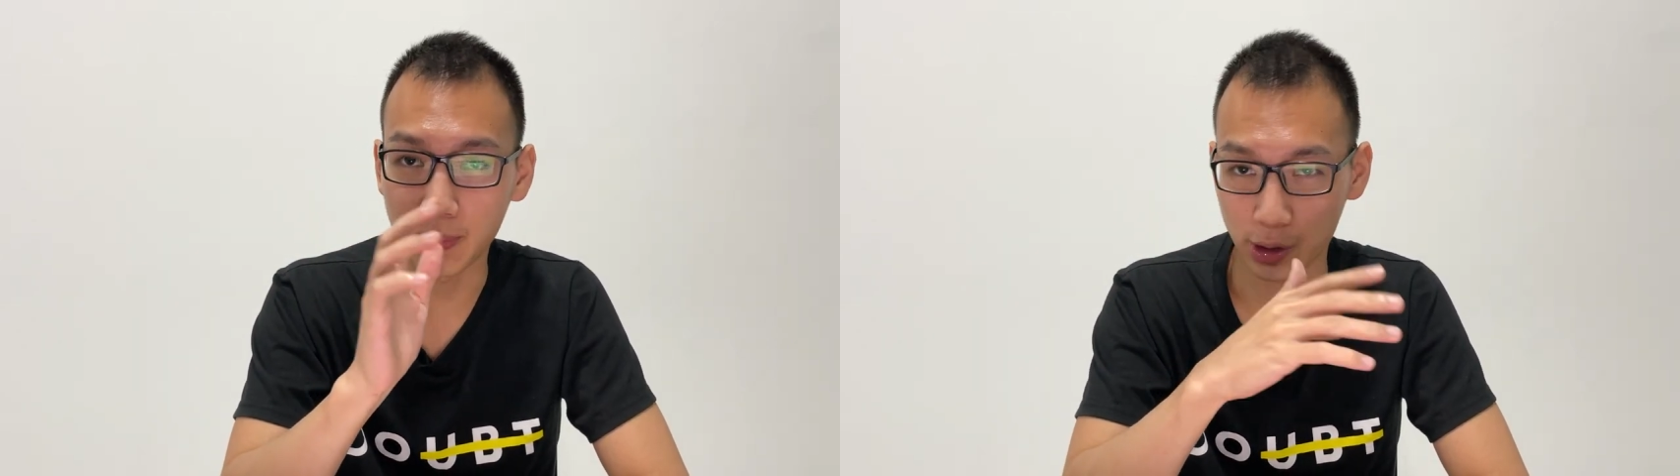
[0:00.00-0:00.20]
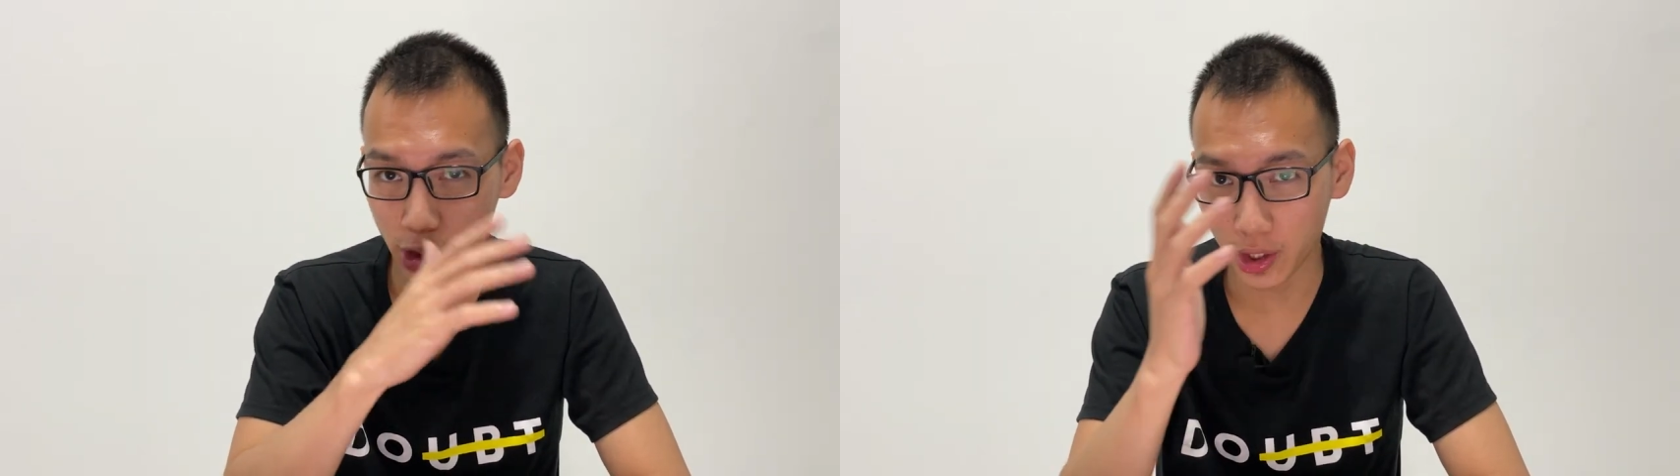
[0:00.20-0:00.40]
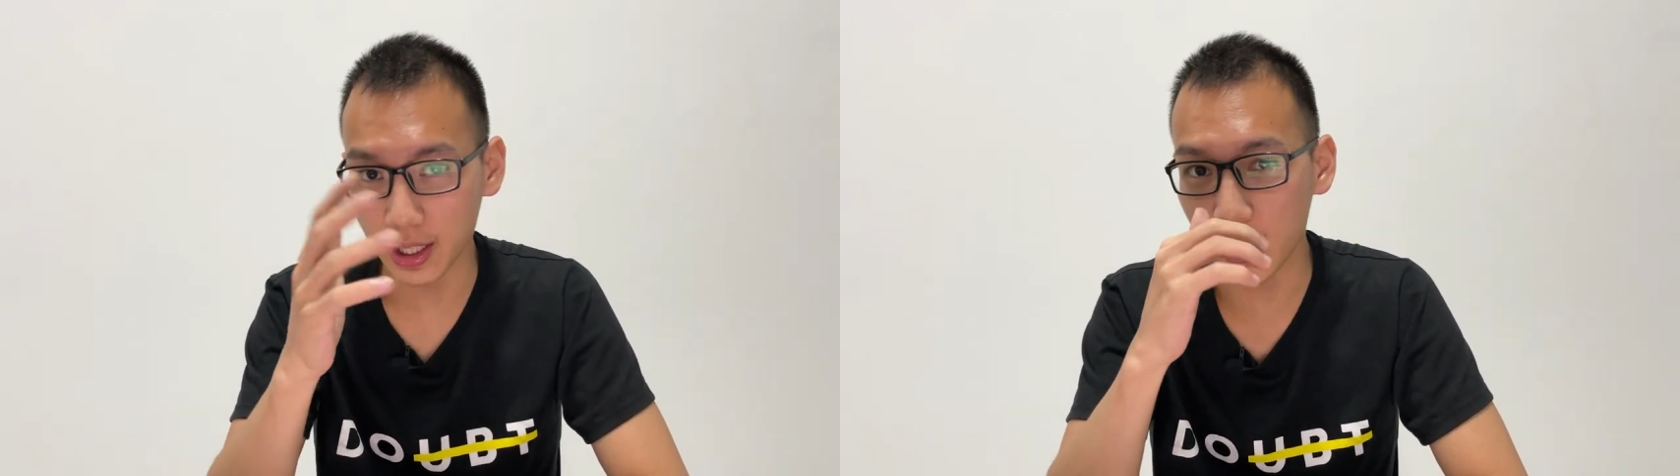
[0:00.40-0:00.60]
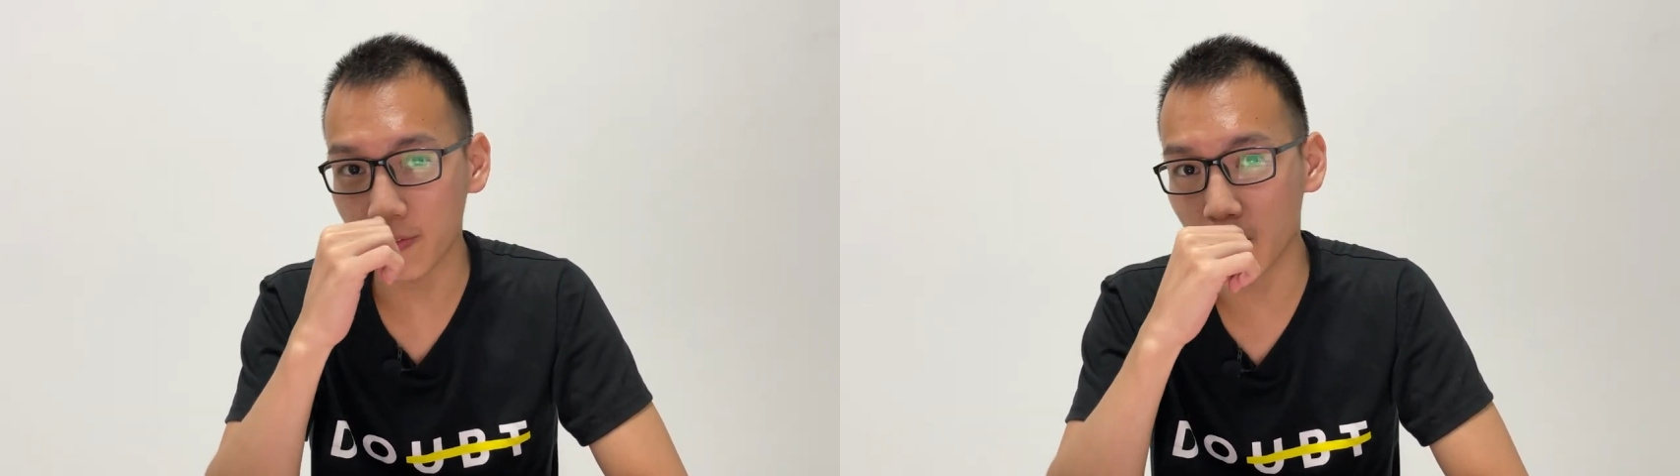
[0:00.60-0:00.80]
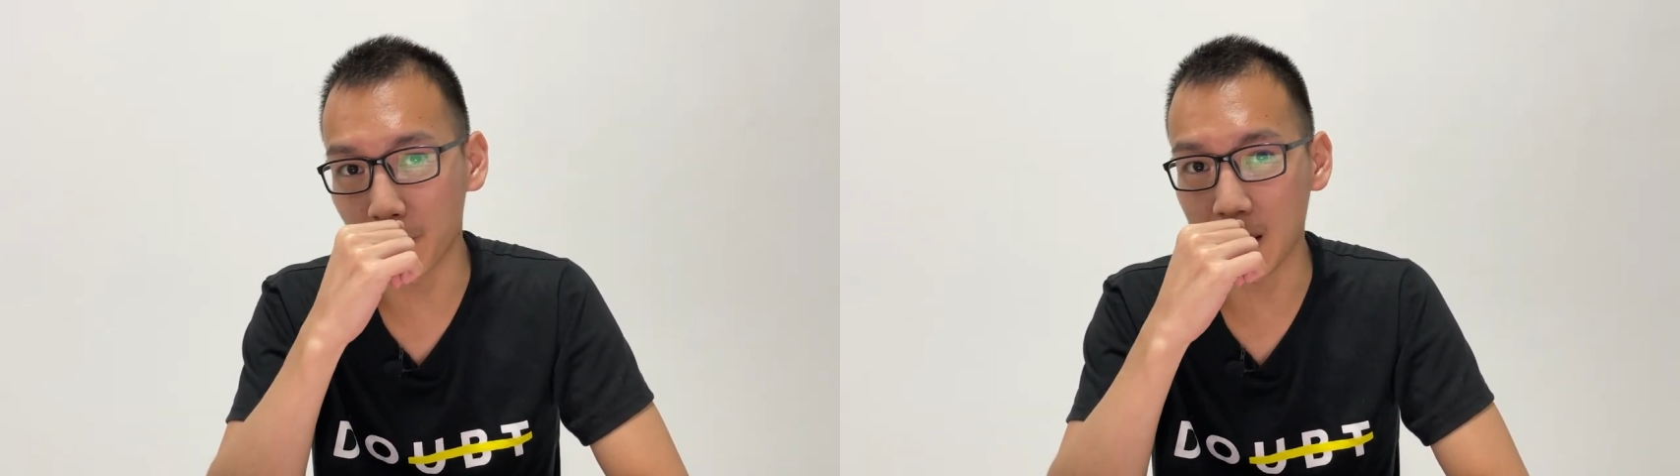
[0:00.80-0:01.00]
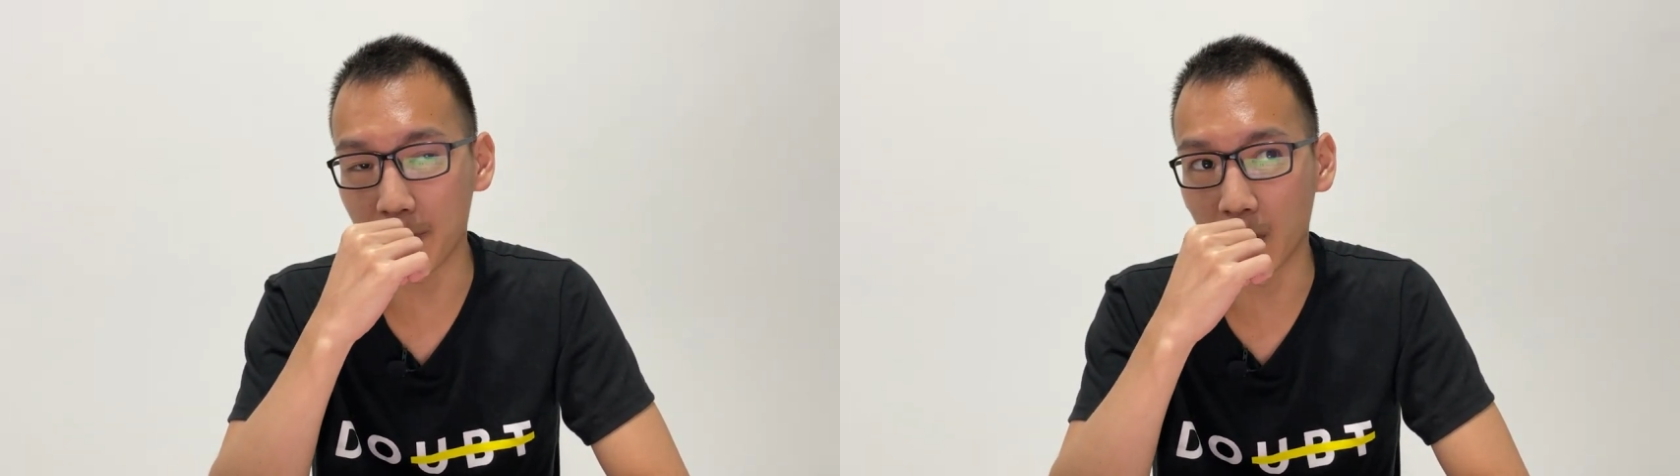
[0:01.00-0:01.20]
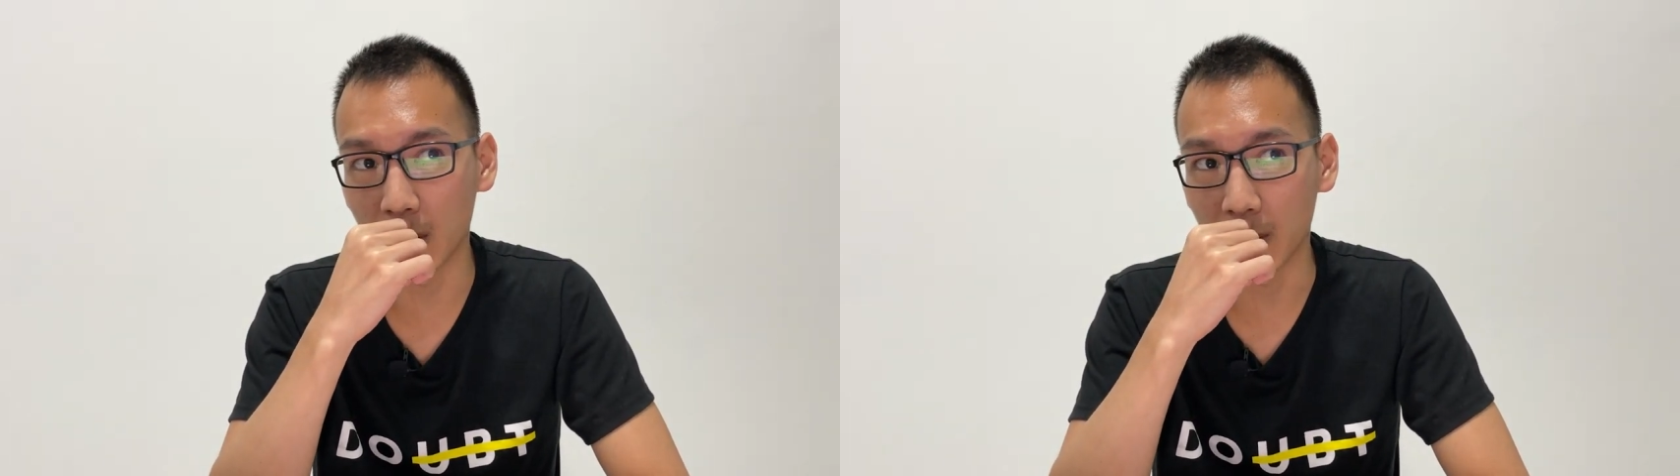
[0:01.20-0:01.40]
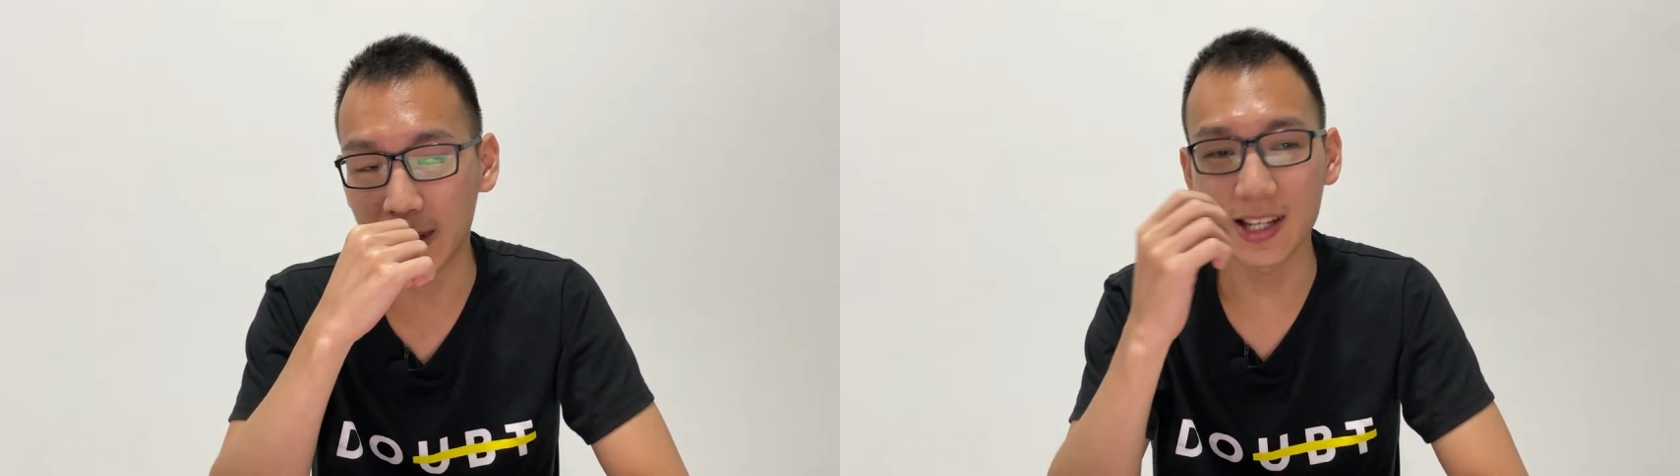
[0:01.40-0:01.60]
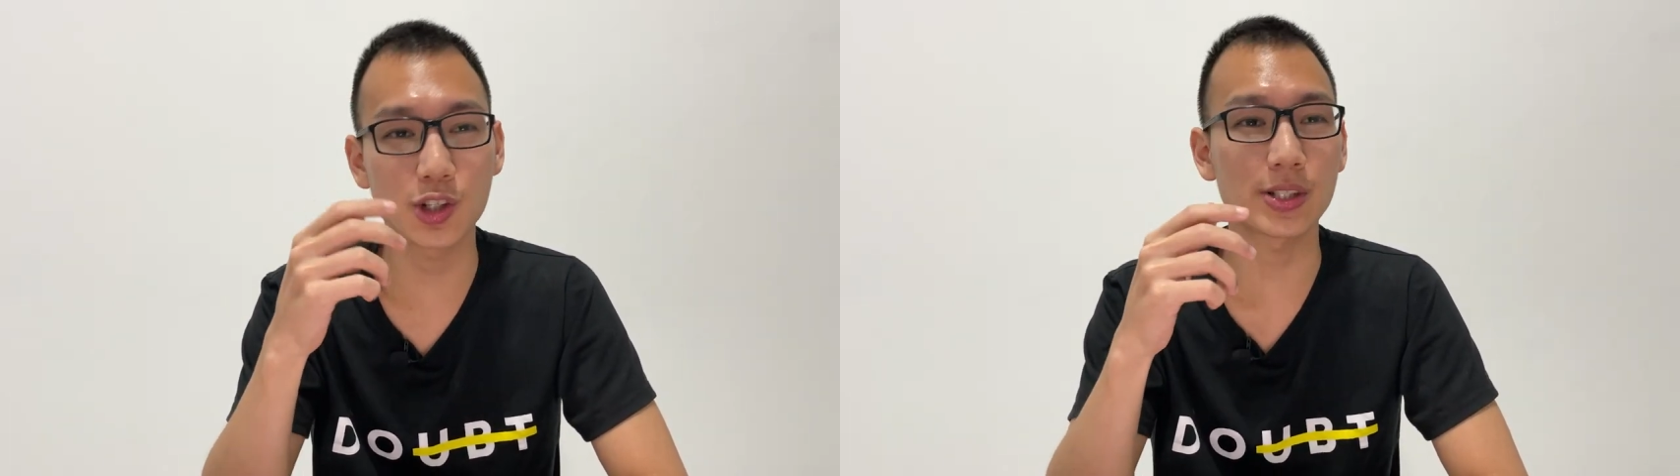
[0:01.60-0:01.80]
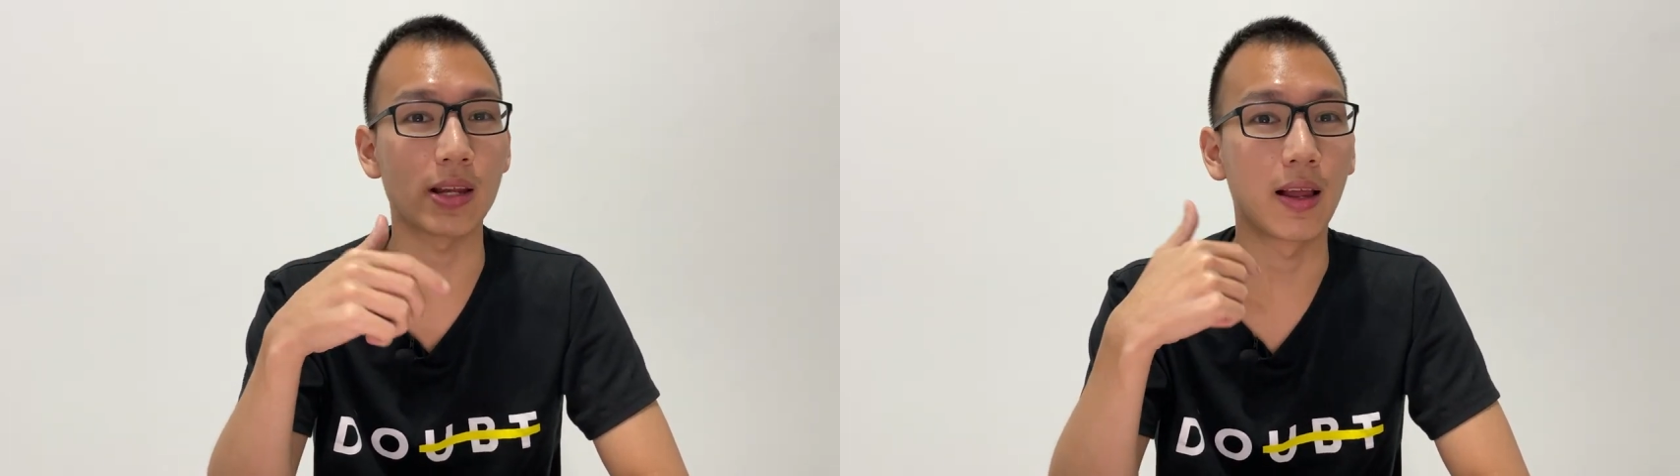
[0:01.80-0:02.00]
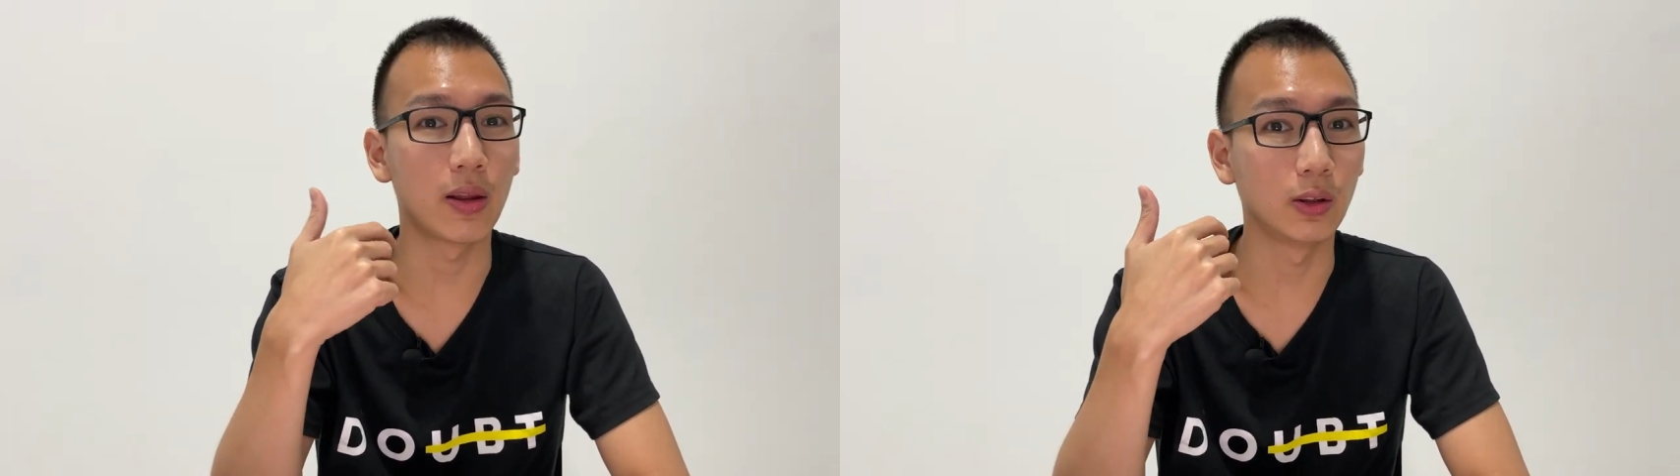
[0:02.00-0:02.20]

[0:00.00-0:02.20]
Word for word: majority of the people, they just